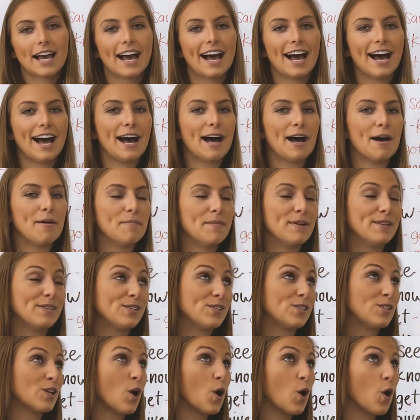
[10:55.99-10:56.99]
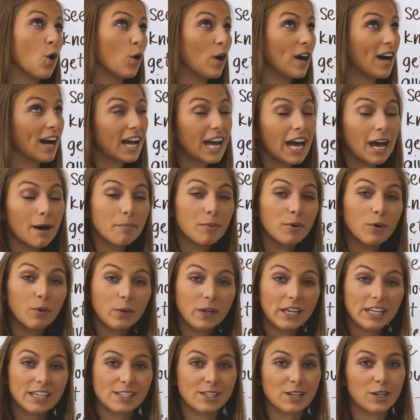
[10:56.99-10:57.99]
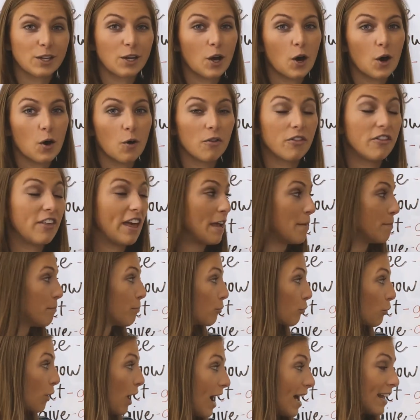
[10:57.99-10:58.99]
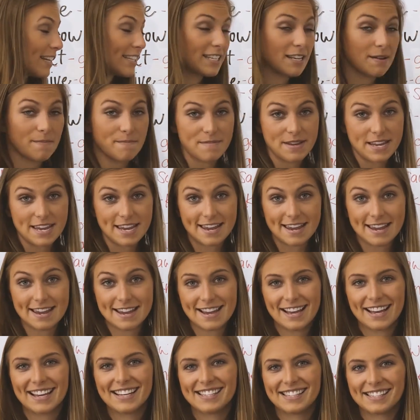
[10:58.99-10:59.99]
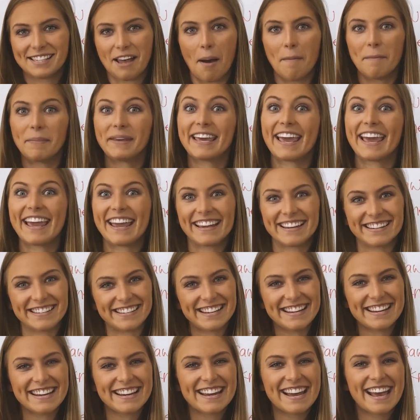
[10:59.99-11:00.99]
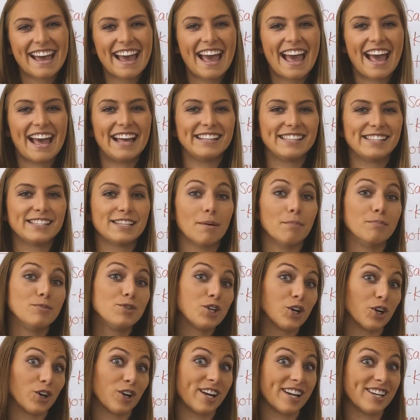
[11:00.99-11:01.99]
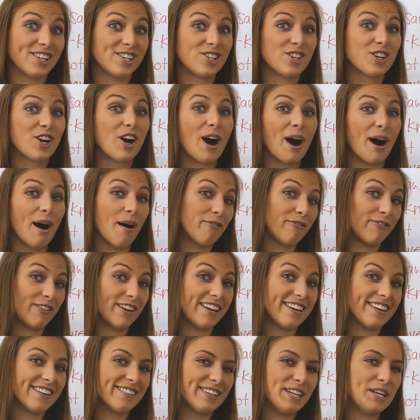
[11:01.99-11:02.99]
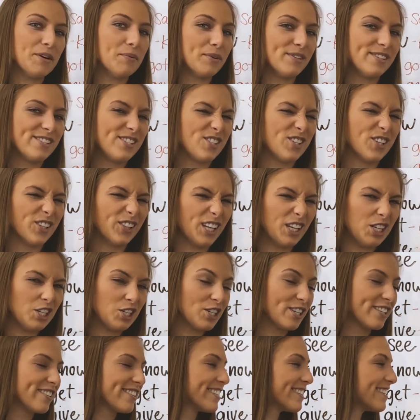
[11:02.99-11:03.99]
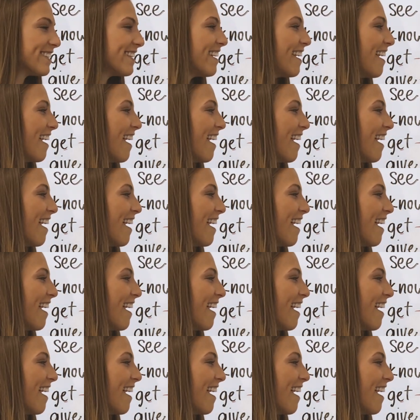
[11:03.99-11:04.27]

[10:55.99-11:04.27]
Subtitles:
And so a couple weeks ago, they brought me some candy and some Turkish coffee. It was delicious.